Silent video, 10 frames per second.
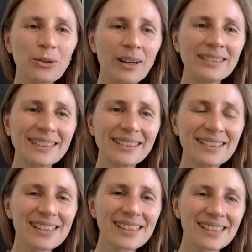you,
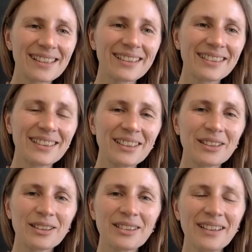Antanas. And
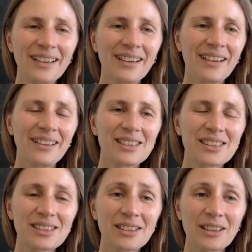
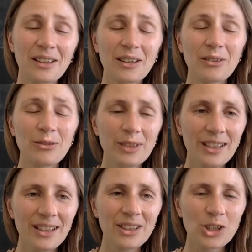it's
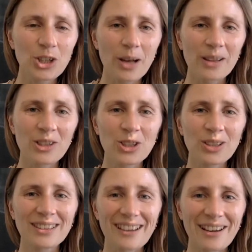really challenging
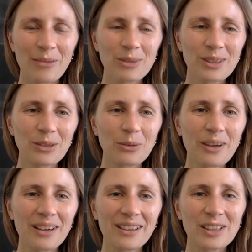times that we
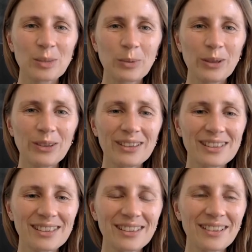are
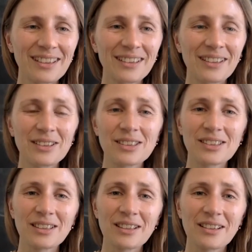experiencing, and
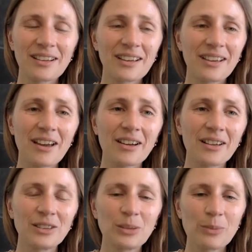it's I
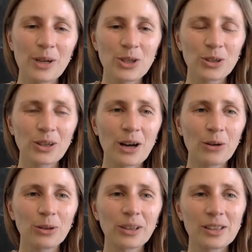can't imagine
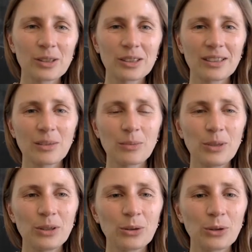how it has
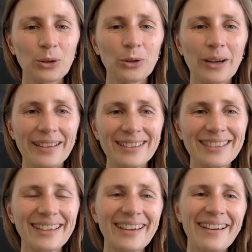been on your end
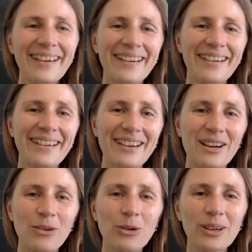
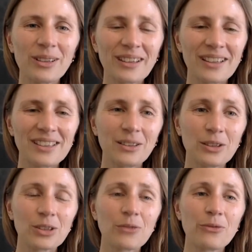organizing
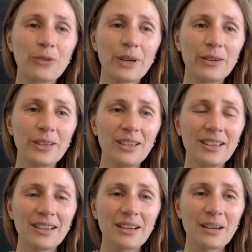this a very